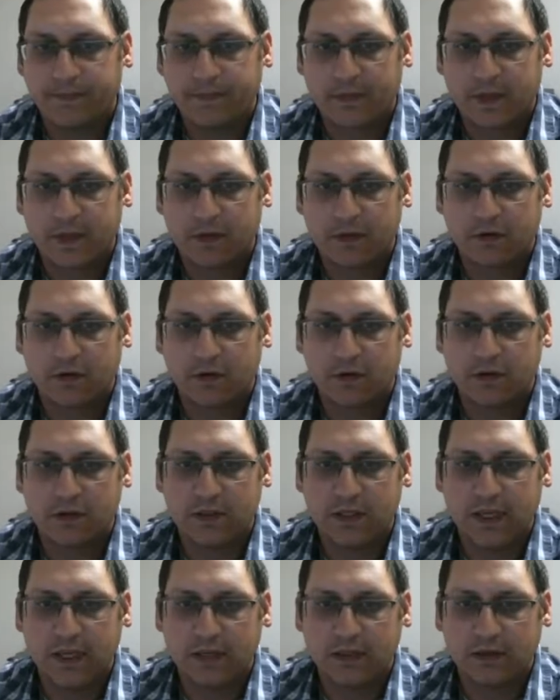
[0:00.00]
Swords
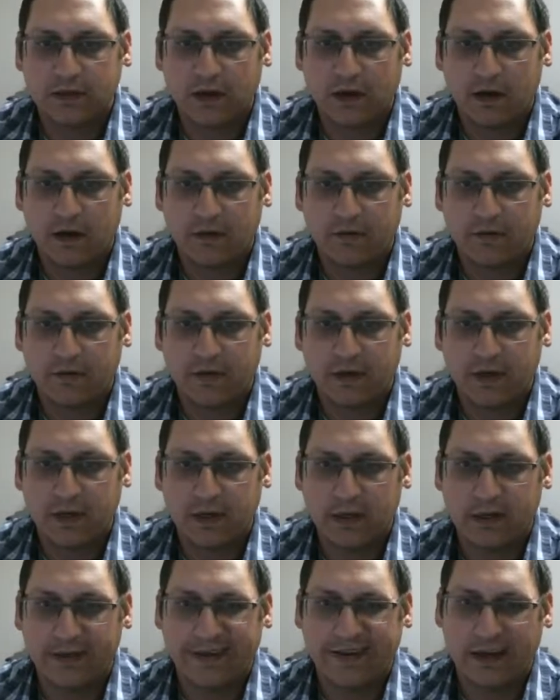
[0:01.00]
Dance off.
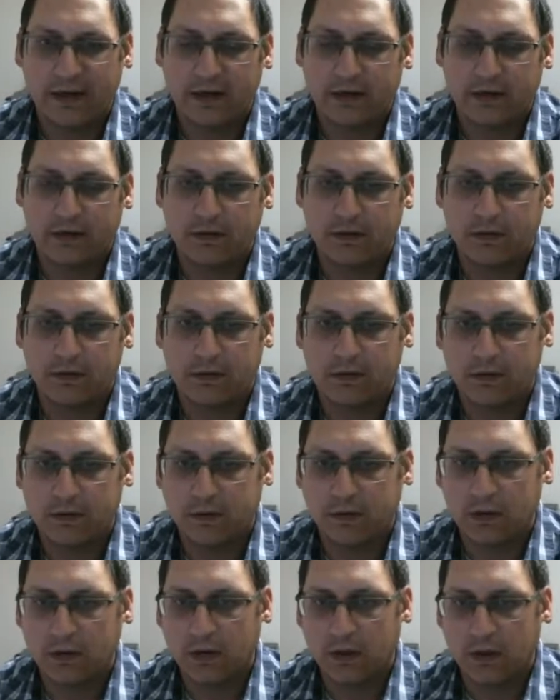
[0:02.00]
Now,
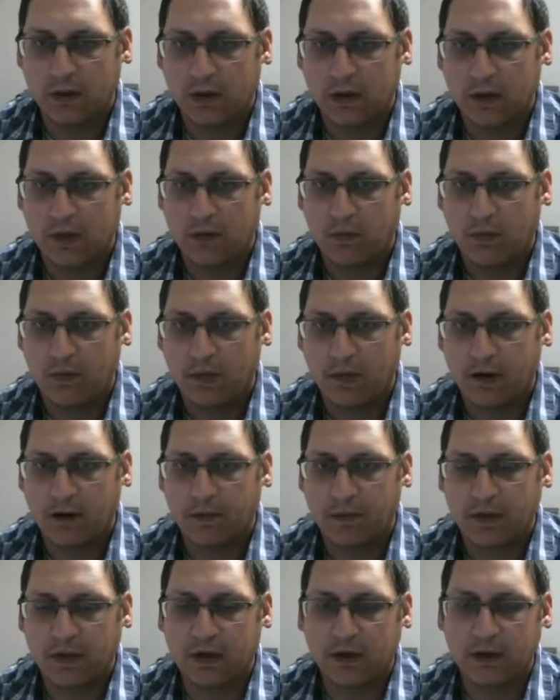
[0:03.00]
whether I'm
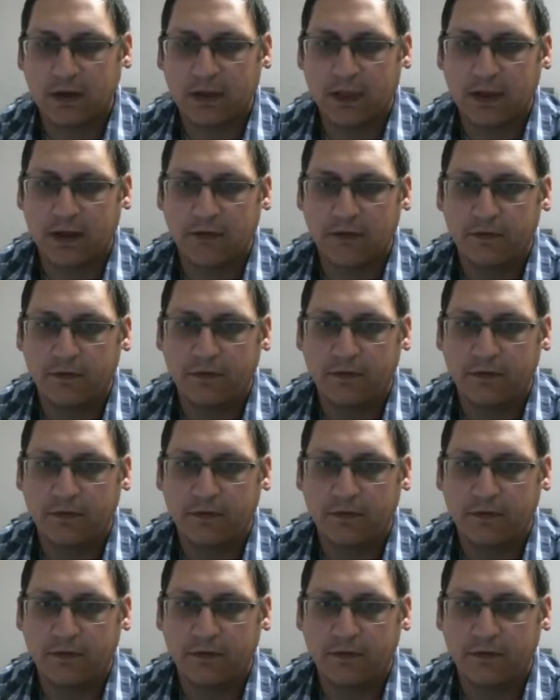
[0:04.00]
gonna live.